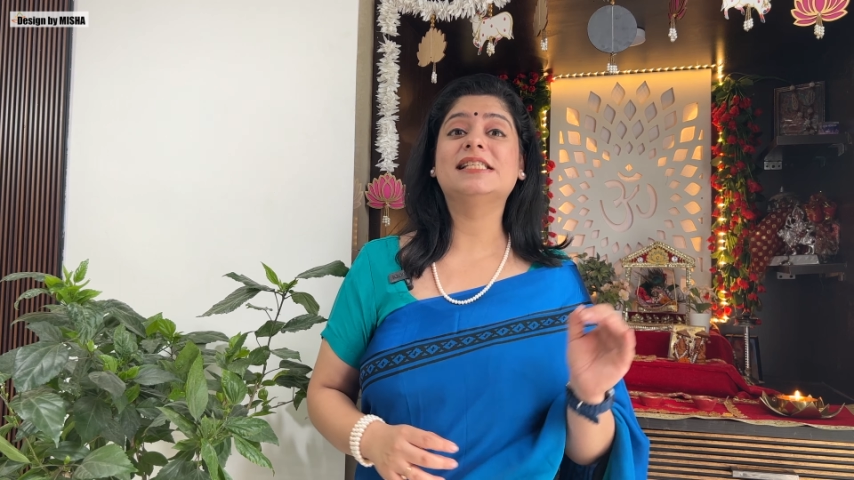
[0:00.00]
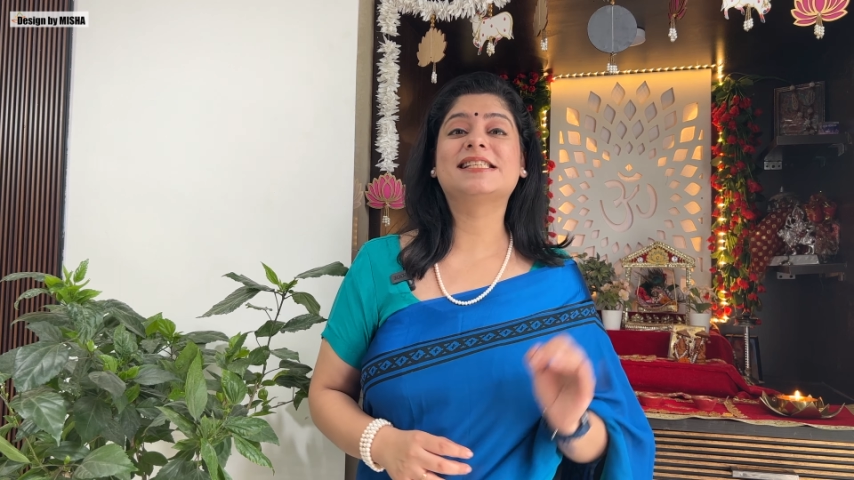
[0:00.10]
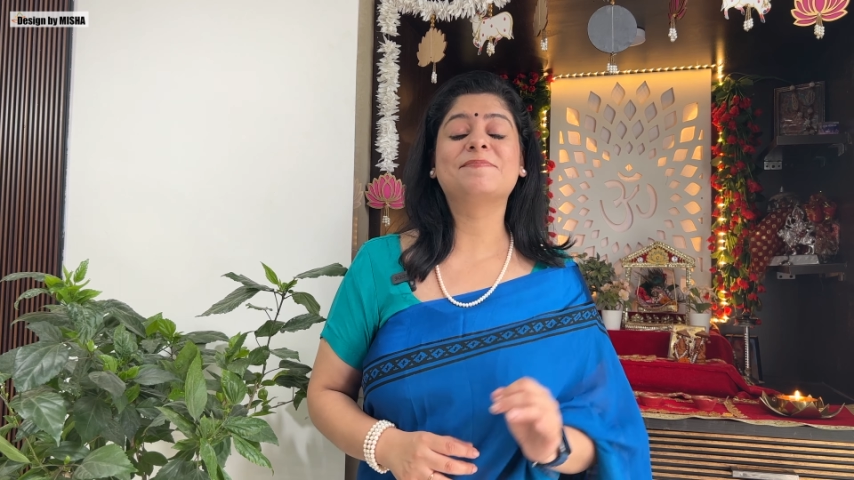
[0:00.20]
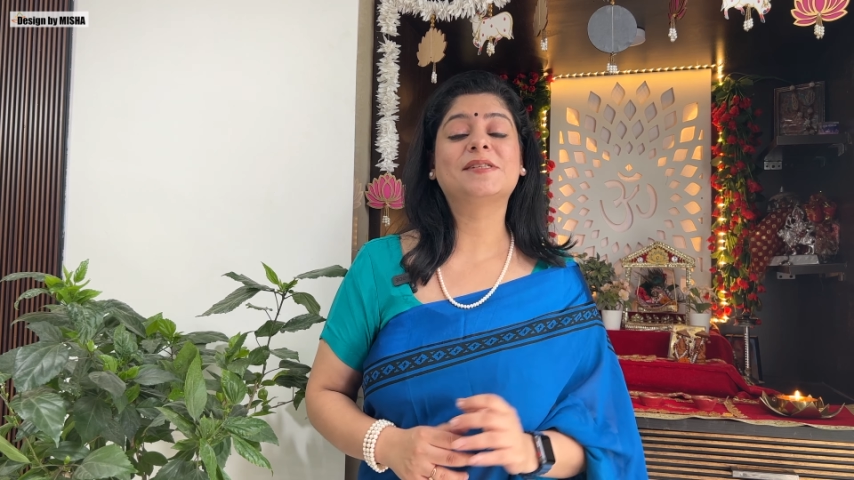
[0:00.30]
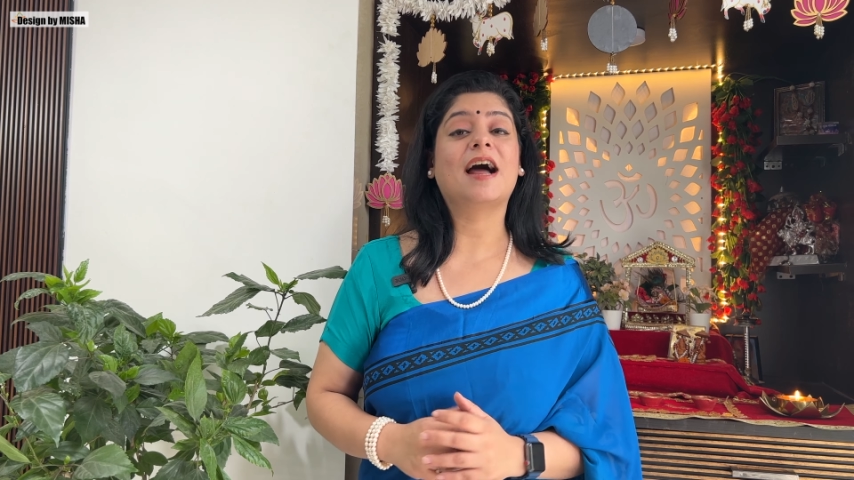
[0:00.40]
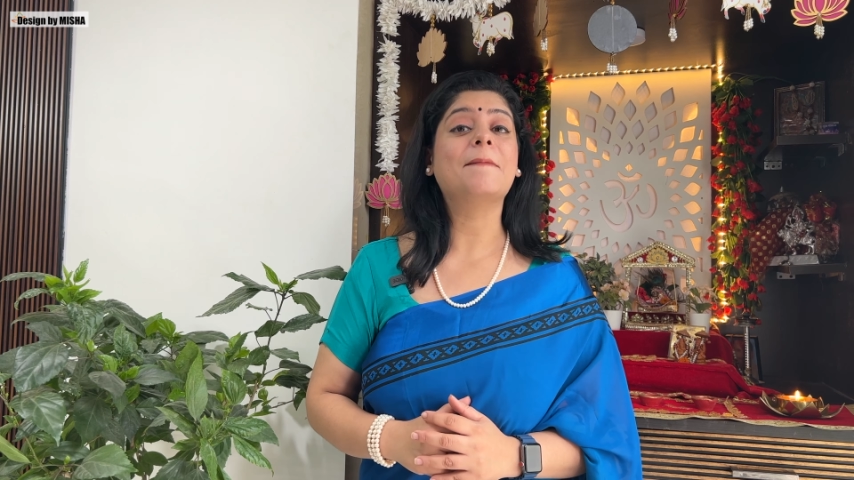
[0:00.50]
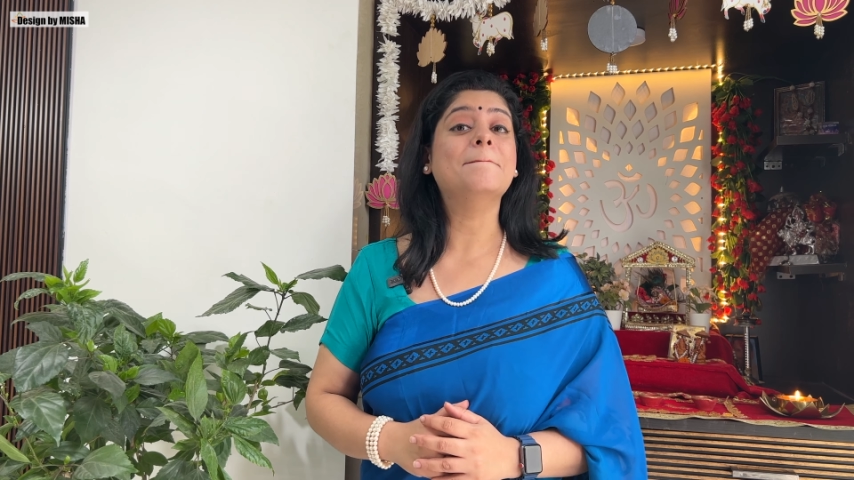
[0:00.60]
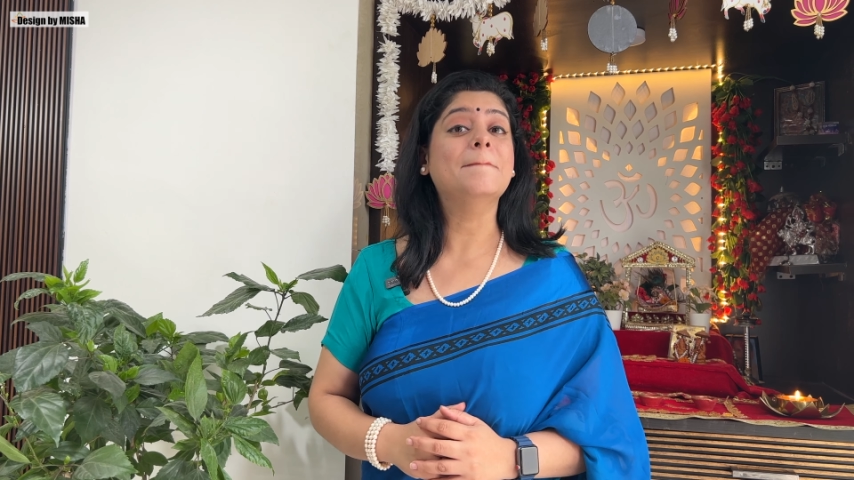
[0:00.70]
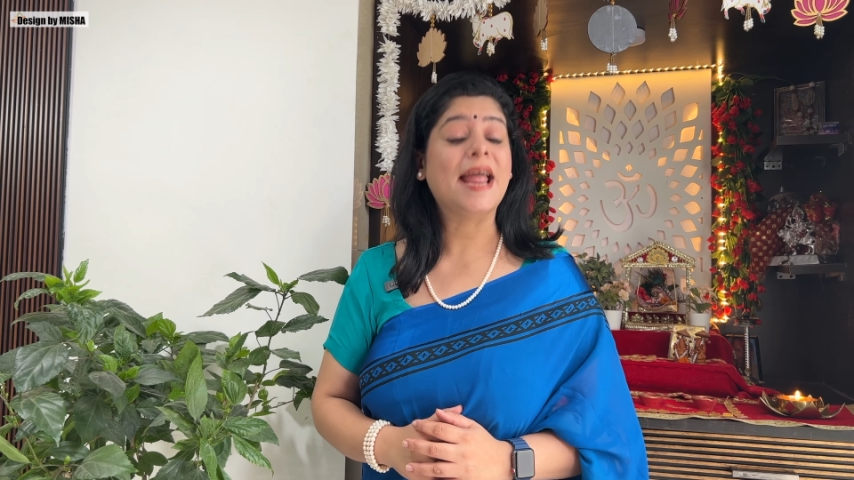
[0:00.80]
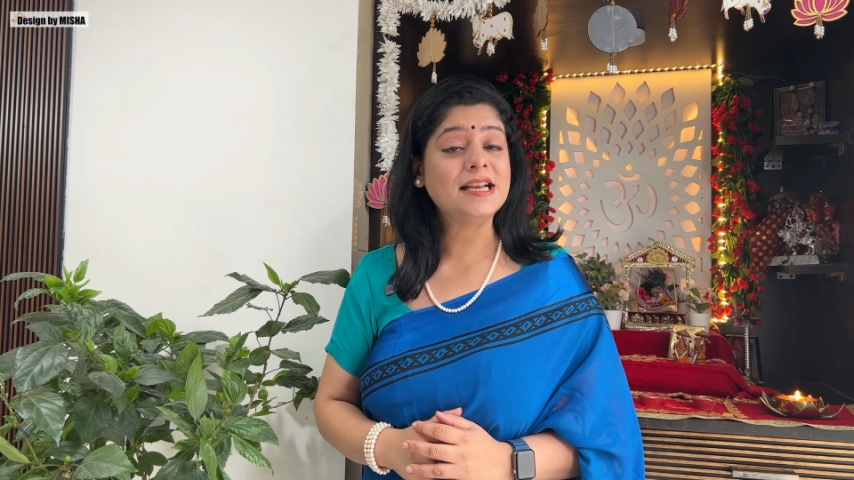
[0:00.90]
tips are
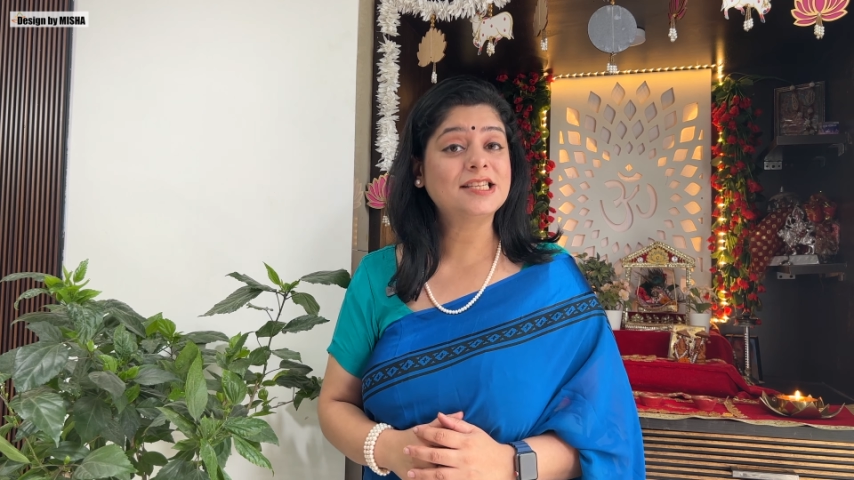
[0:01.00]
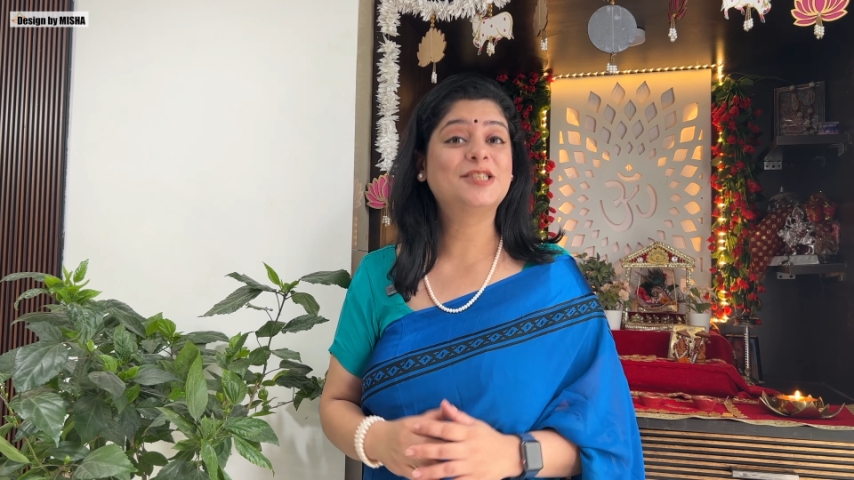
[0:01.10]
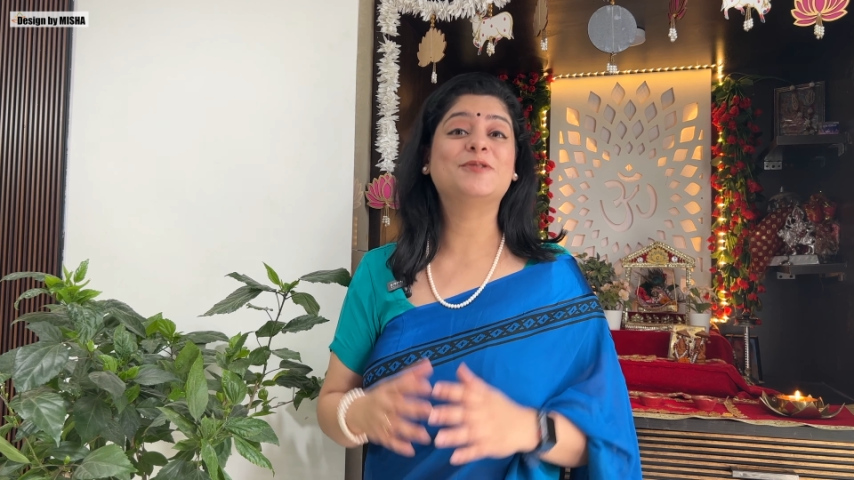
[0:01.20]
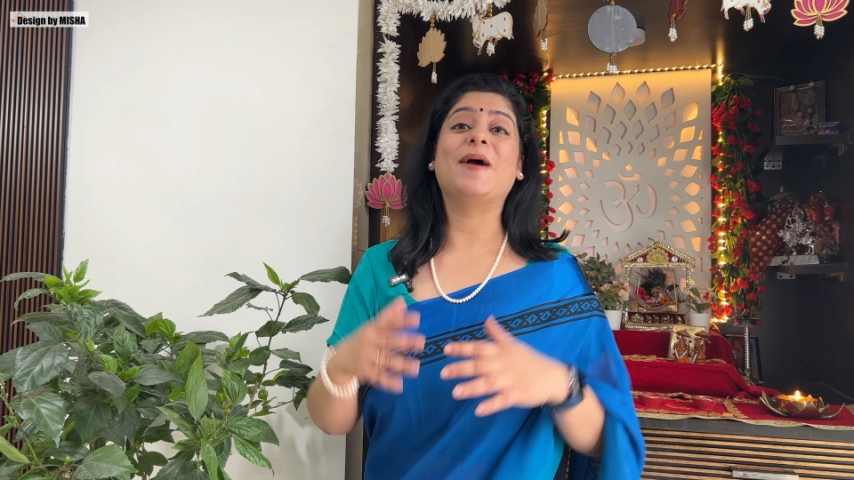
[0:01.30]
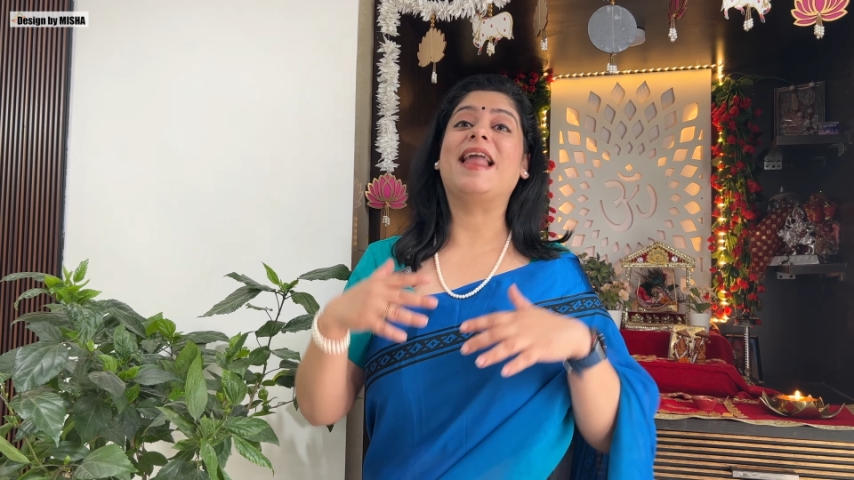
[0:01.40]
meant to